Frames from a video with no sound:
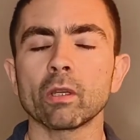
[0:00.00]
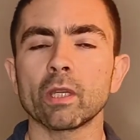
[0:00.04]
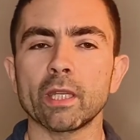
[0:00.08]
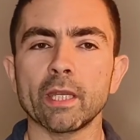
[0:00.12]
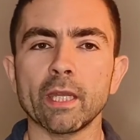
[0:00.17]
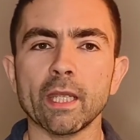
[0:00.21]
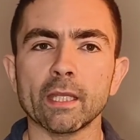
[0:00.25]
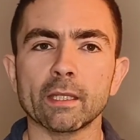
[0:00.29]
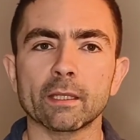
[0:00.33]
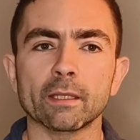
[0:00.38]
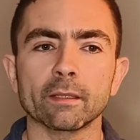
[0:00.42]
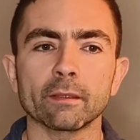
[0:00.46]

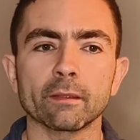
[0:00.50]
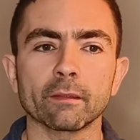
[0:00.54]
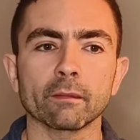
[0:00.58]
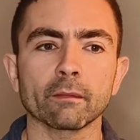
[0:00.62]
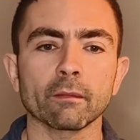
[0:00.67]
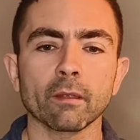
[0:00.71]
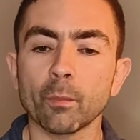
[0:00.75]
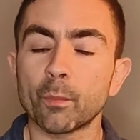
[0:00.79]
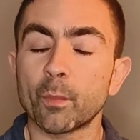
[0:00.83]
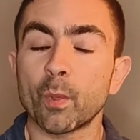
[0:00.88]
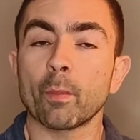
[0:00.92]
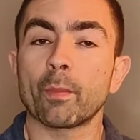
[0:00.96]
need
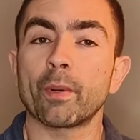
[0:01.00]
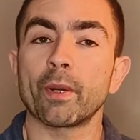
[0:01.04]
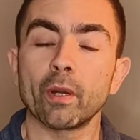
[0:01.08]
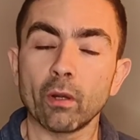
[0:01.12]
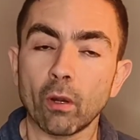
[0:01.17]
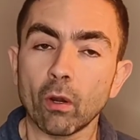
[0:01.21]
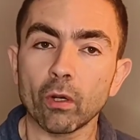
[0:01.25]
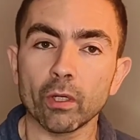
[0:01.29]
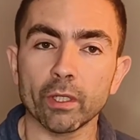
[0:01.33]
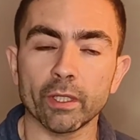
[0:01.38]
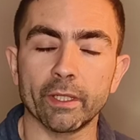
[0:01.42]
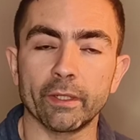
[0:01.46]
a proper
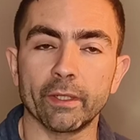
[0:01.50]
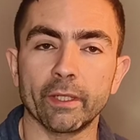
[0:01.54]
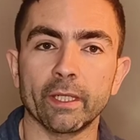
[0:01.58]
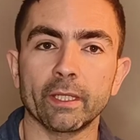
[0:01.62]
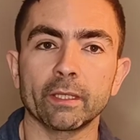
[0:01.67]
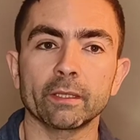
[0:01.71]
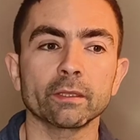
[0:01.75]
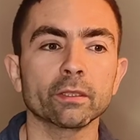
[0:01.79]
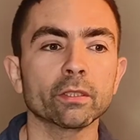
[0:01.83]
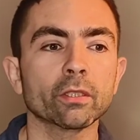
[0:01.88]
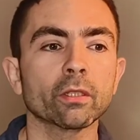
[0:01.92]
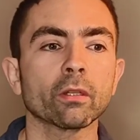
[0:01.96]

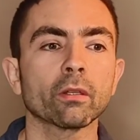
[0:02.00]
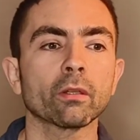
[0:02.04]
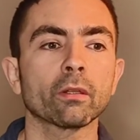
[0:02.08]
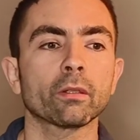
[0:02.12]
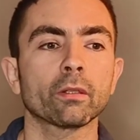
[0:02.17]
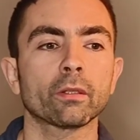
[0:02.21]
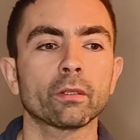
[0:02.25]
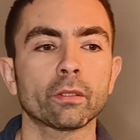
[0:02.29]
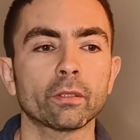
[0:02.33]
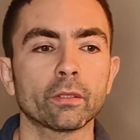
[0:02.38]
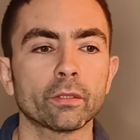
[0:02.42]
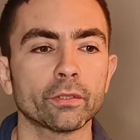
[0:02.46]
ordering,
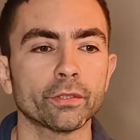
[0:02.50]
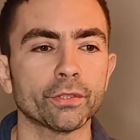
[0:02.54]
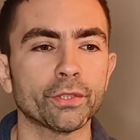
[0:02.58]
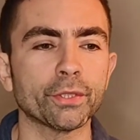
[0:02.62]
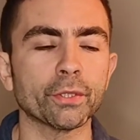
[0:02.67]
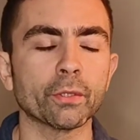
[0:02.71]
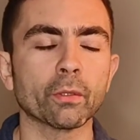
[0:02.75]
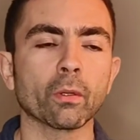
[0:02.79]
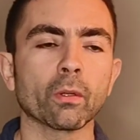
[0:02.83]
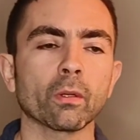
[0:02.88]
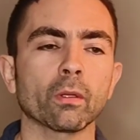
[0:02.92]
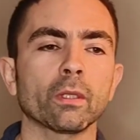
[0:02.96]
so
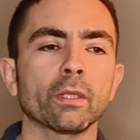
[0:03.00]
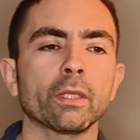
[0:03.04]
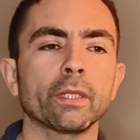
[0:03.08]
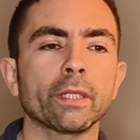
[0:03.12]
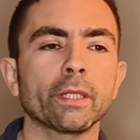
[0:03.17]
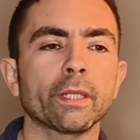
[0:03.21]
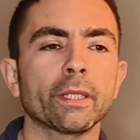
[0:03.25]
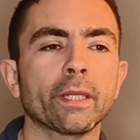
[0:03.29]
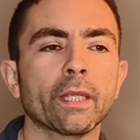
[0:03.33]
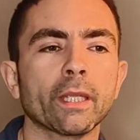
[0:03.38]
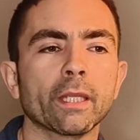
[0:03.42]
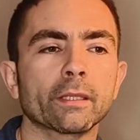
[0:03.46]
you
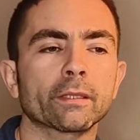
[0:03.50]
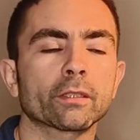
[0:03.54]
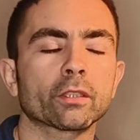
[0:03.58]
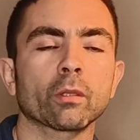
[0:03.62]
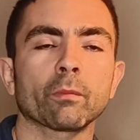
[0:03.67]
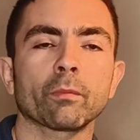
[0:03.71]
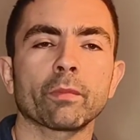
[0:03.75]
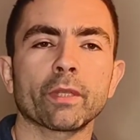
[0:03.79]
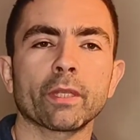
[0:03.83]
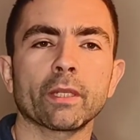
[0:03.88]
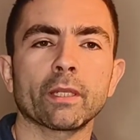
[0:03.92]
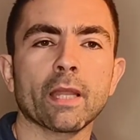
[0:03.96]
only need
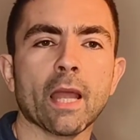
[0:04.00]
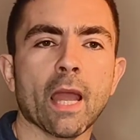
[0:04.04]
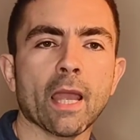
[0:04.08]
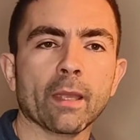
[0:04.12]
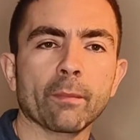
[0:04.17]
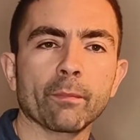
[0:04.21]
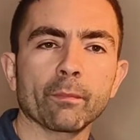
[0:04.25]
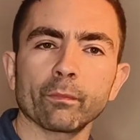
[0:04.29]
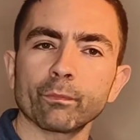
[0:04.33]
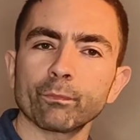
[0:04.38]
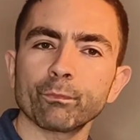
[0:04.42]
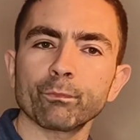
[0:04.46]
something like